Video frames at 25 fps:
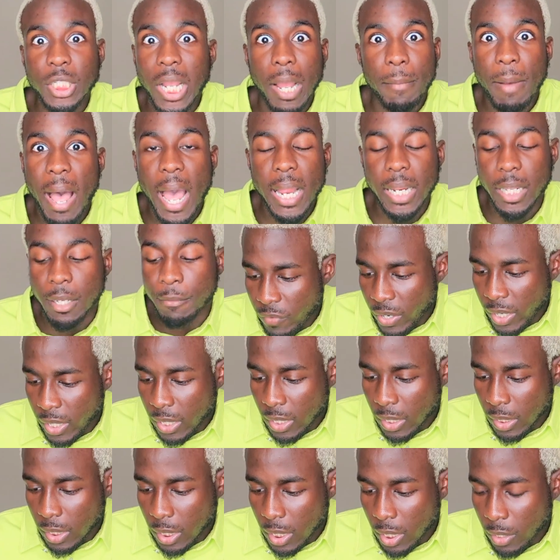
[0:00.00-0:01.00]
She got body. Very
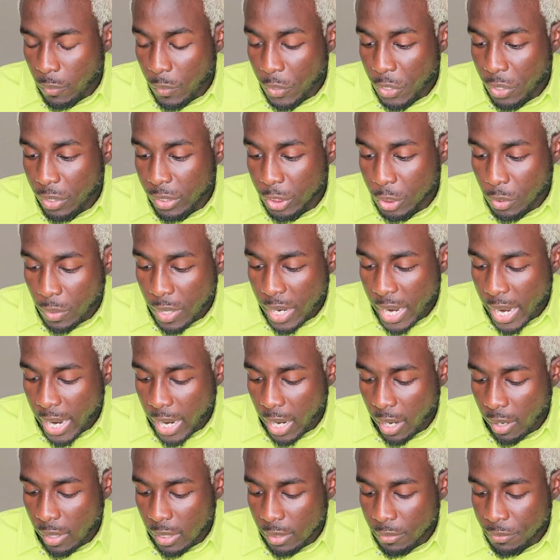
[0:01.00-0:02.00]
good look with her short
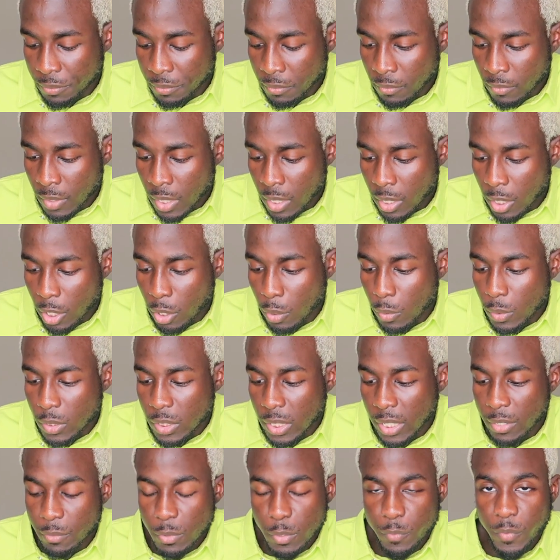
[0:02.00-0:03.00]
hair, and you know,
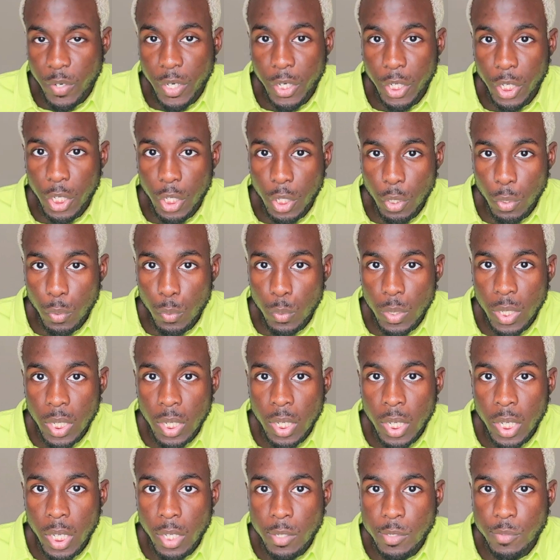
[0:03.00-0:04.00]
it was very cute.
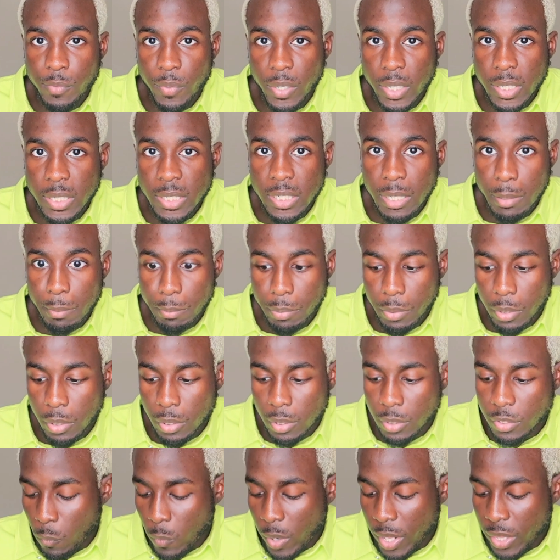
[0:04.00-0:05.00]
It was very
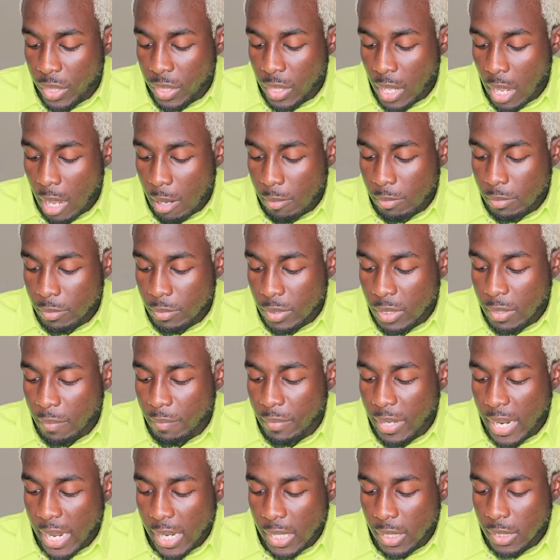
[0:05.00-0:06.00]
simple with some
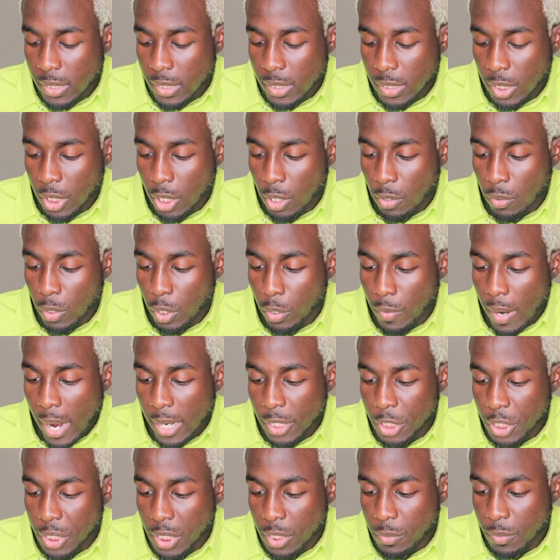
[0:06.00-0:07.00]
nice, you know,
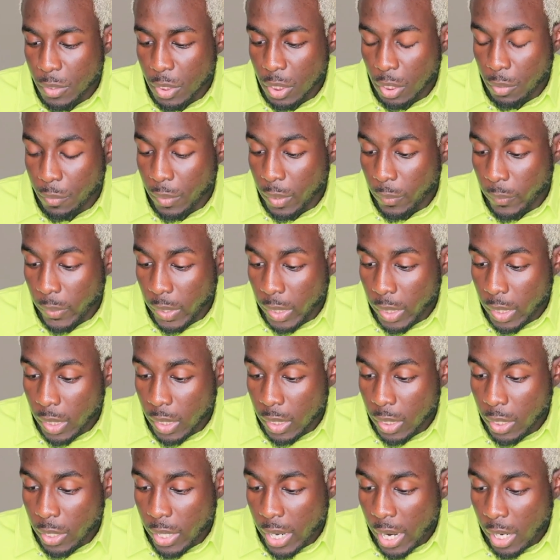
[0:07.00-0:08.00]
harachis, which look really, really
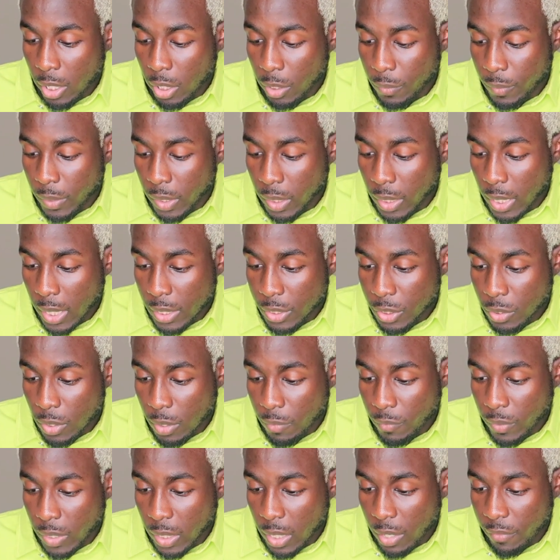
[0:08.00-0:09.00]
good. Her hair looked really nice too. I
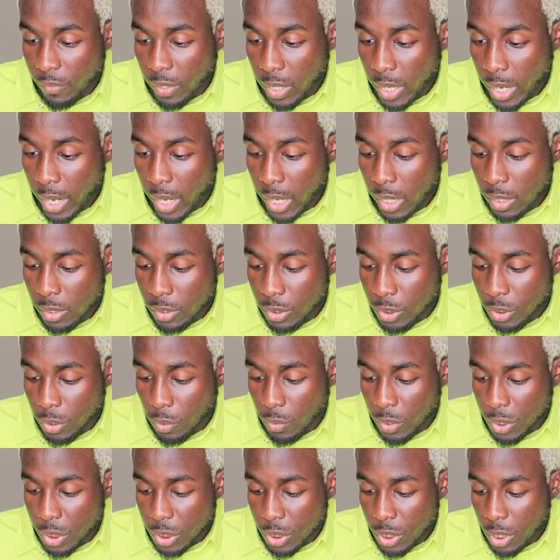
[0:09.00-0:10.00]
really love her hair. She's a
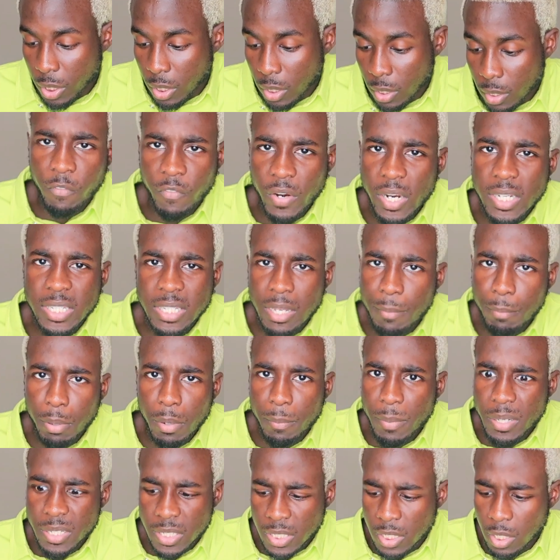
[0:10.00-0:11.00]
gorgeous girl. Very
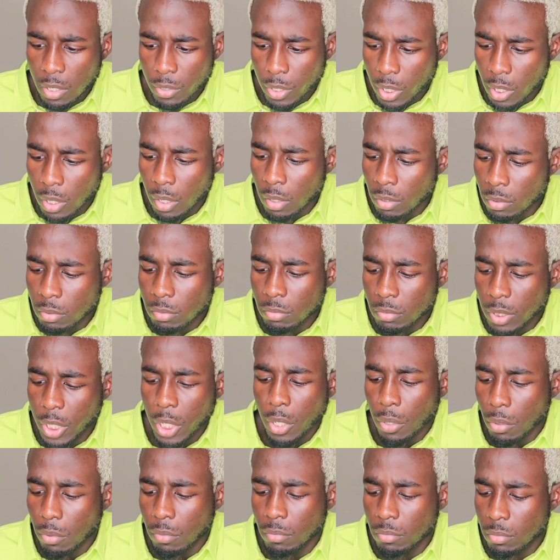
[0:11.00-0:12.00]
simple, but still, you know,
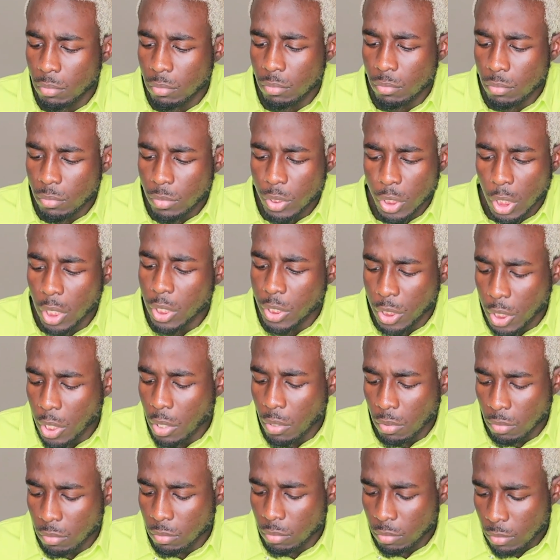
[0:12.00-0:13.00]
cute. She looks
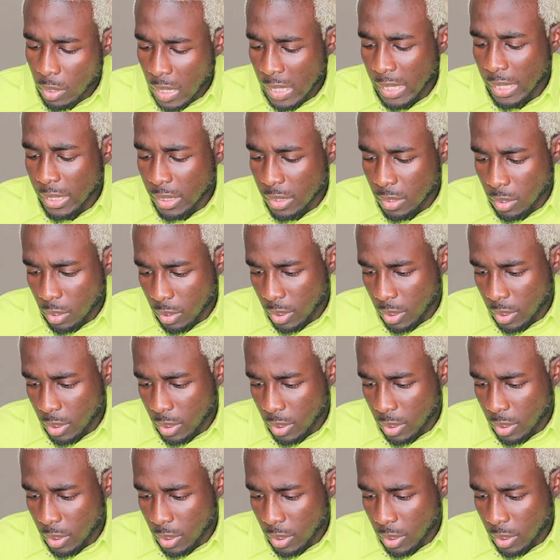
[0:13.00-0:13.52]
cute. I like this